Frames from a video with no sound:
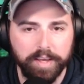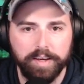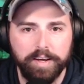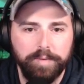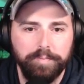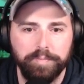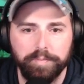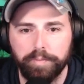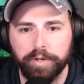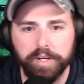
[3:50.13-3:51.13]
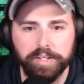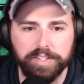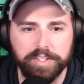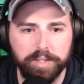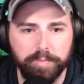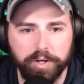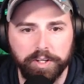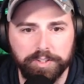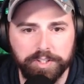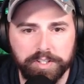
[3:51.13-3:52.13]
Um, pretty nice to see the
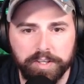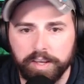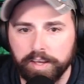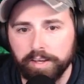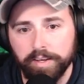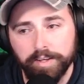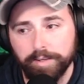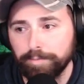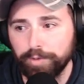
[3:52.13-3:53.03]
market just doing